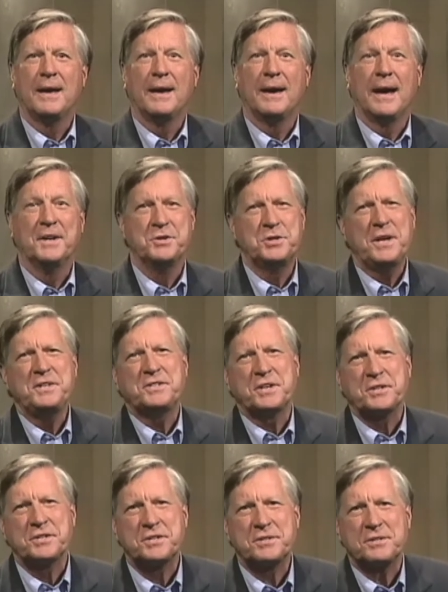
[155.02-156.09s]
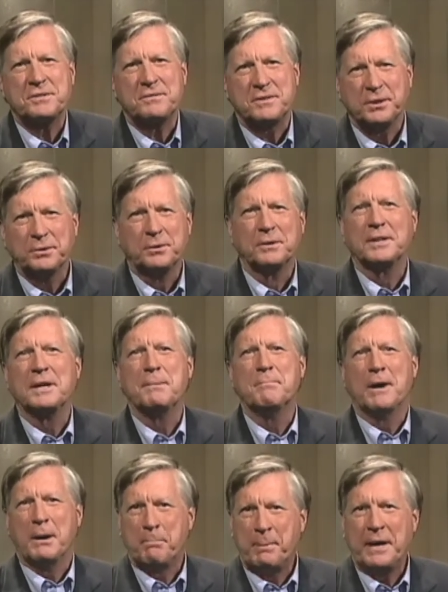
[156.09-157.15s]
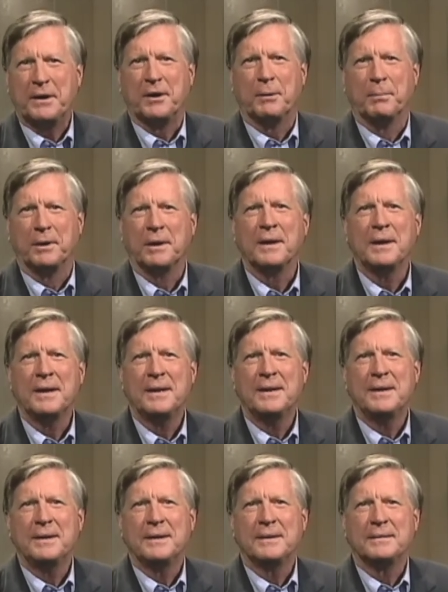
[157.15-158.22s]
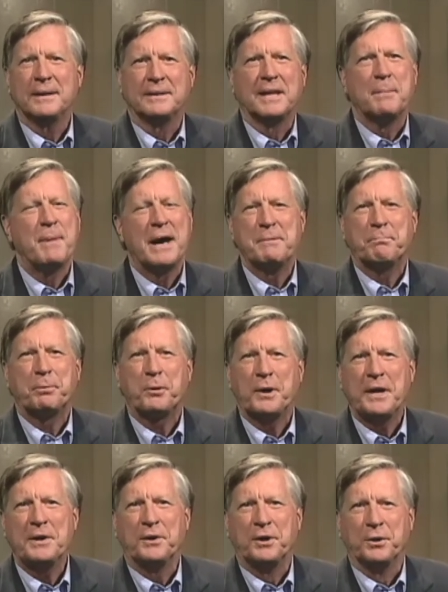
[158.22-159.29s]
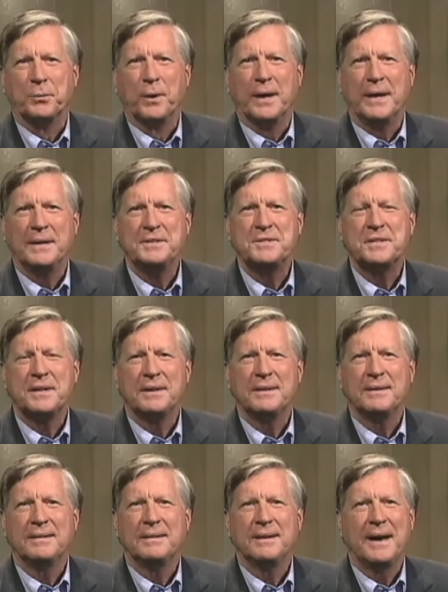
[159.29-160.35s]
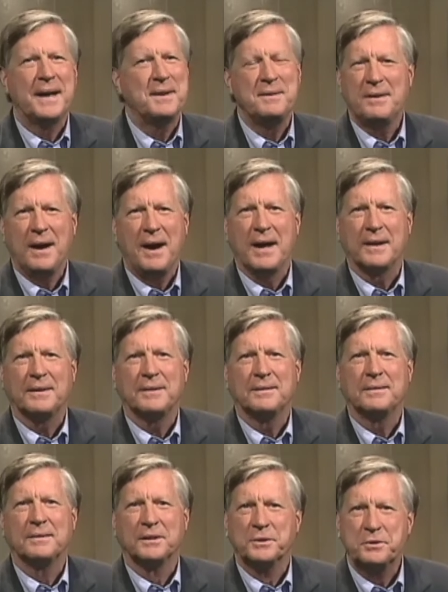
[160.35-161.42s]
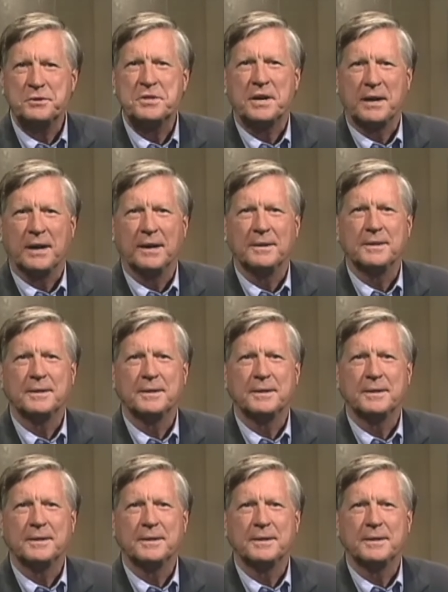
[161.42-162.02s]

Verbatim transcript: And Jesus told them a parable that they might pray always and not lose heart.